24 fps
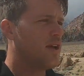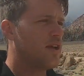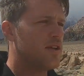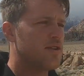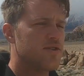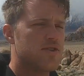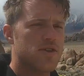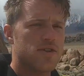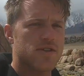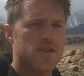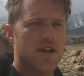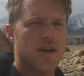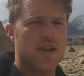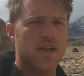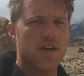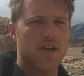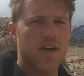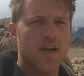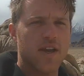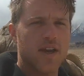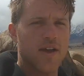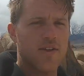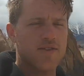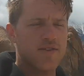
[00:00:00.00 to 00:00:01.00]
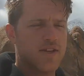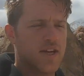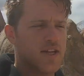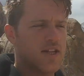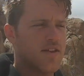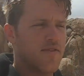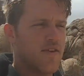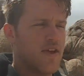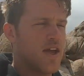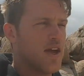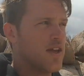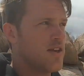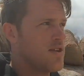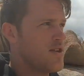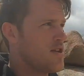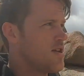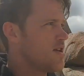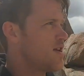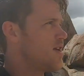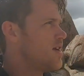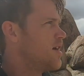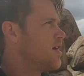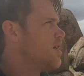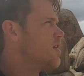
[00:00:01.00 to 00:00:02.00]
just kind of got outside the van
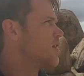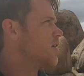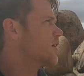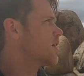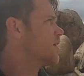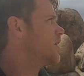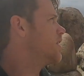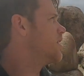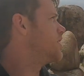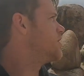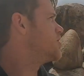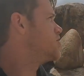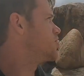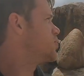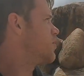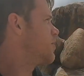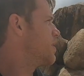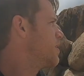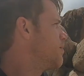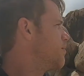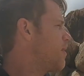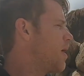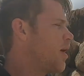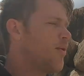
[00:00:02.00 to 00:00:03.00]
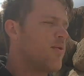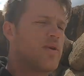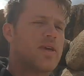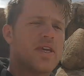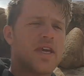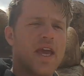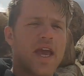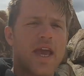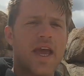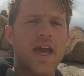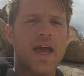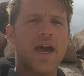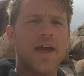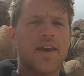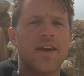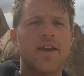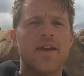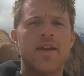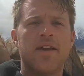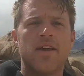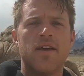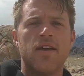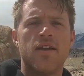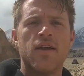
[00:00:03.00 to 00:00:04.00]
and are going to enjoy it while we can.
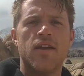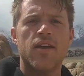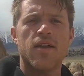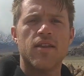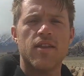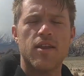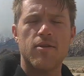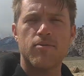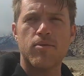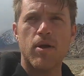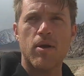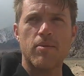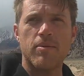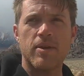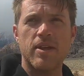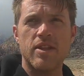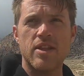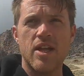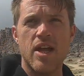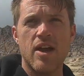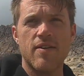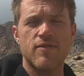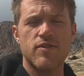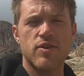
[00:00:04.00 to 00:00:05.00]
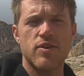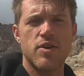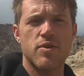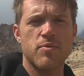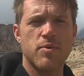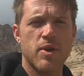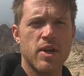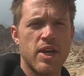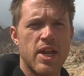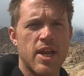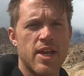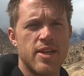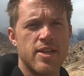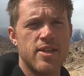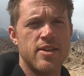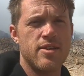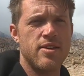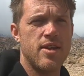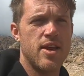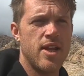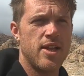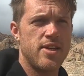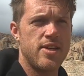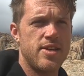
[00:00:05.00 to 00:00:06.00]
Then probably in the afternoon we're going
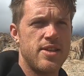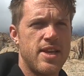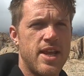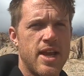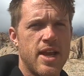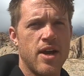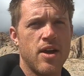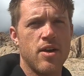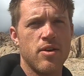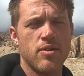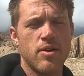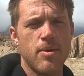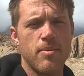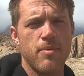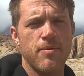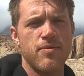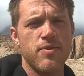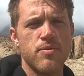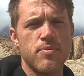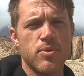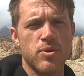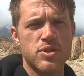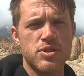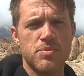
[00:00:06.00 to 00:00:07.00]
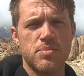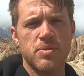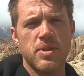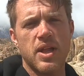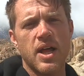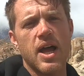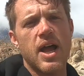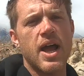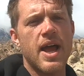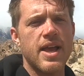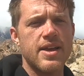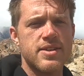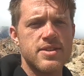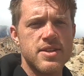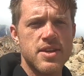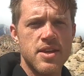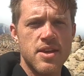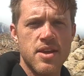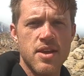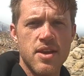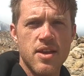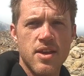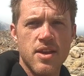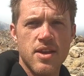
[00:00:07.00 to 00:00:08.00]
to head to town, grab a few more supplies,
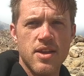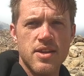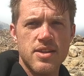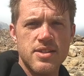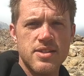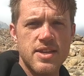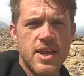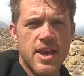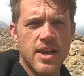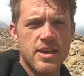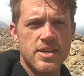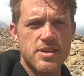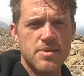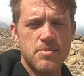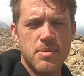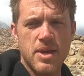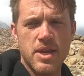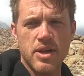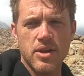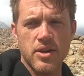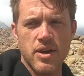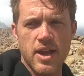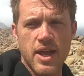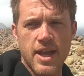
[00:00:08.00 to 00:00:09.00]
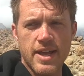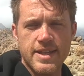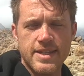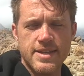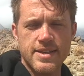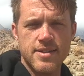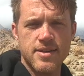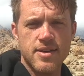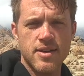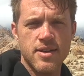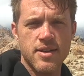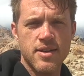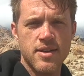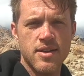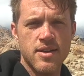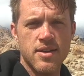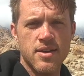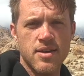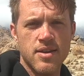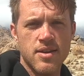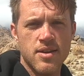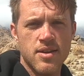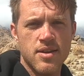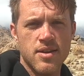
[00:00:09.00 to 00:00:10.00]
snag some internet,
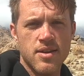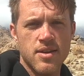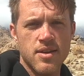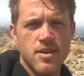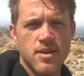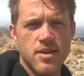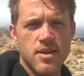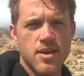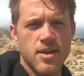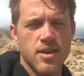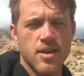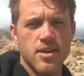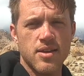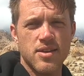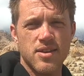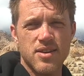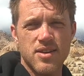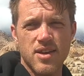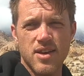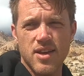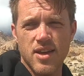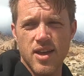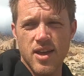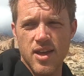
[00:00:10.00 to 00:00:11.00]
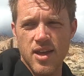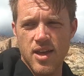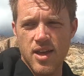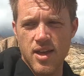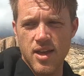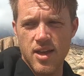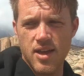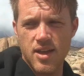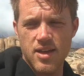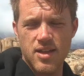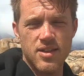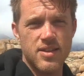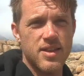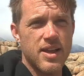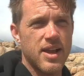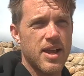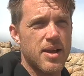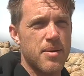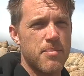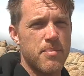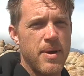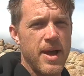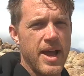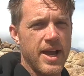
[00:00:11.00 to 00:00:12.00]
and then
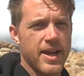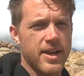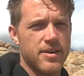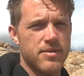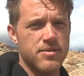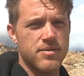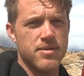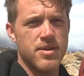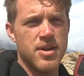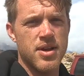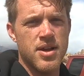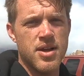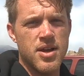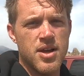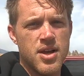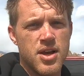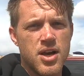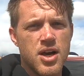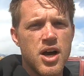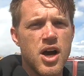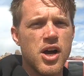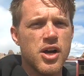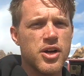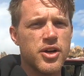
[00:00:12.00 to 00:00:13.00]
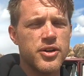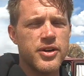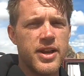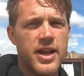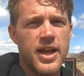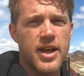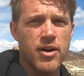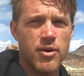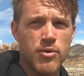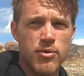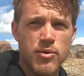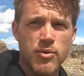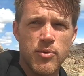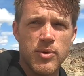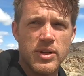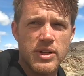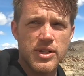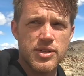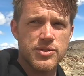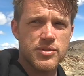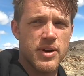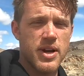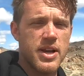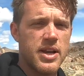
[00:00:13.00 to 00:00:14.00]
come back and hunker down while
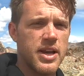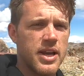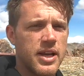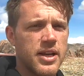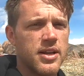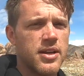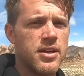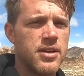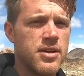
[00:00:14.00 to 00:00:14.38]
it's raining.